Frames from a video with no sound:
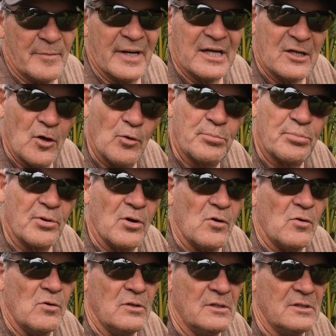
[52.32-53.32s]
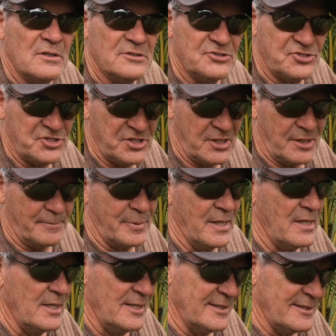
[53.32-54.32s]
my GoPro chip
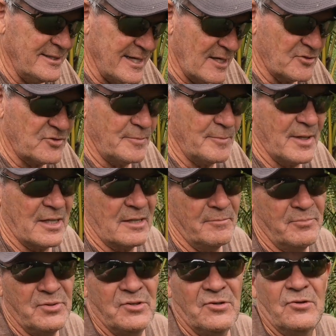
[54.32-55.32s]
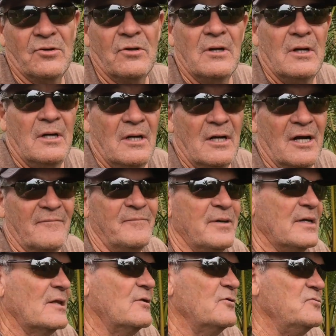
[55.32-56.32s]
down to my computer. I've
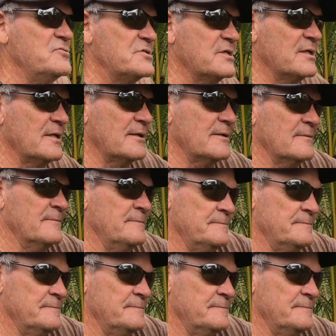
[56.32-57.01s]
been losing